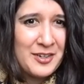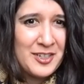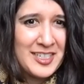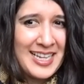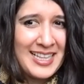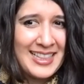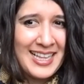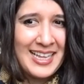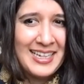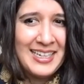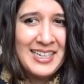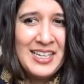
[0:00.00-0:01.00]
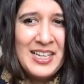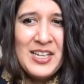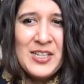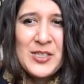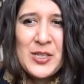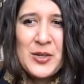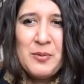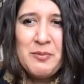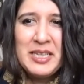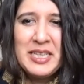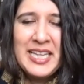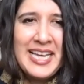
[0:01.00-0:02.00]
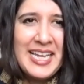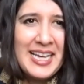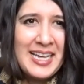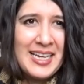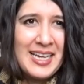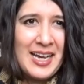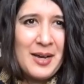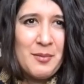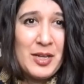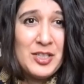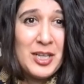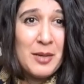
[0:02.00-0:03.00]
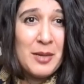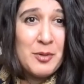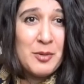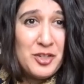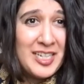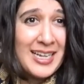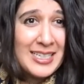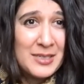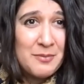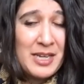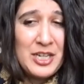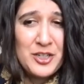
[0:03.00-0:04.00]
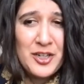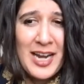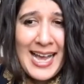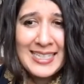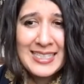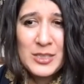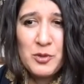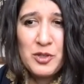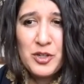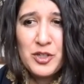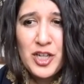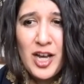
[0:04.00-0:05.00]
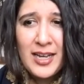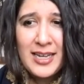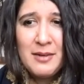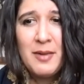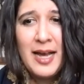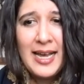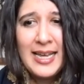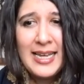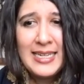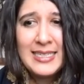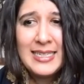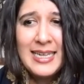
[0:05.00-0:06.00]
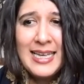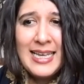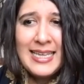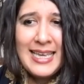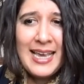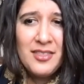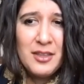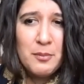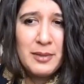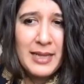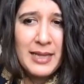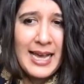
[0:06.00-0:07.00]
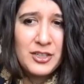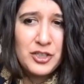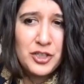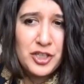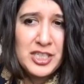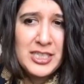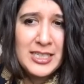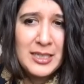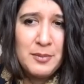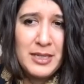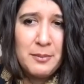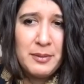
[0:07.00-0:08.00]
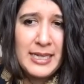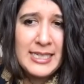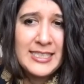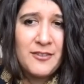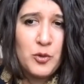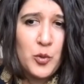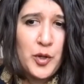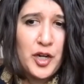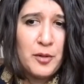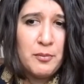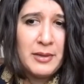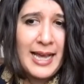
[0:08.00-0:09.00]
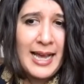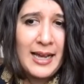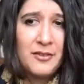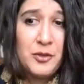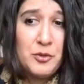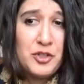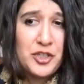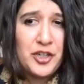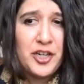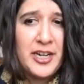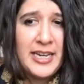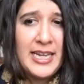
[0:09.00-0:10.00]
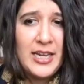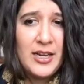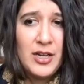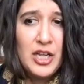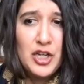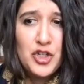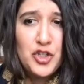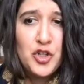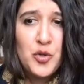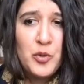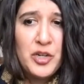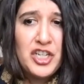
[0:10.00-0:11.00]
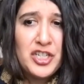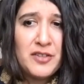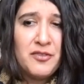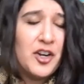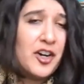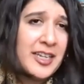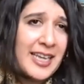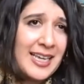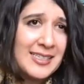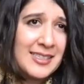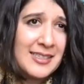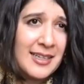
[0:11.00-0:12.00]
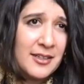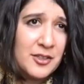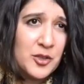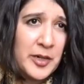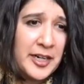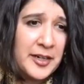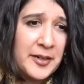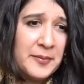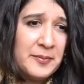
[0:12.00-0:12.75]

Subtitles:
entertain that. So Malaya, a WGS major, asks, with your talk in mind, can the Black church still be a place of queer Black futurity? Should we shift our gazes elsewhere?